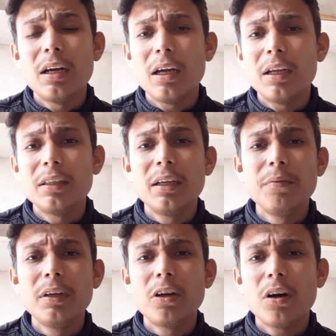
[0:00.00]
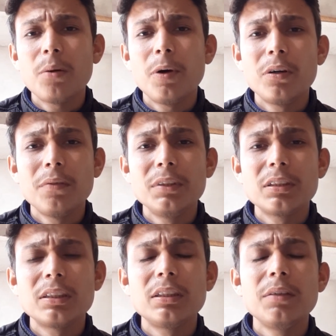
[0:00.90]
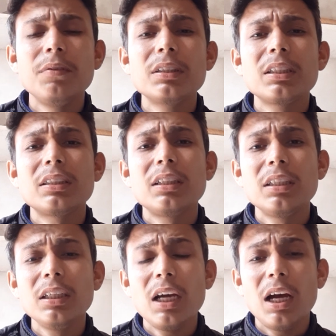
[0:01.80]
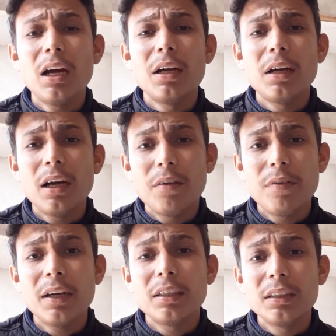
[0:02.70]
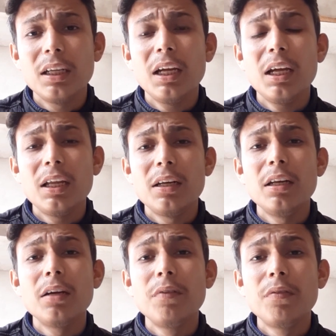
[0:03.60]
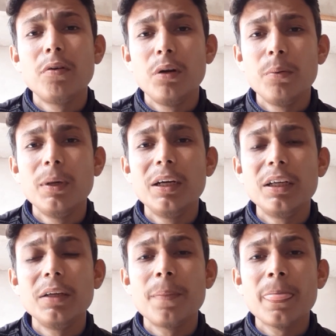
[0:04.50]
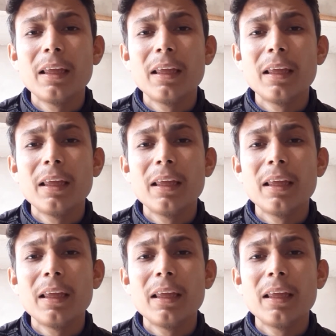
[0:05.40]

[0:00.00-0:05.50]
And then we'll talk about the viscosity affect the liquid flowability.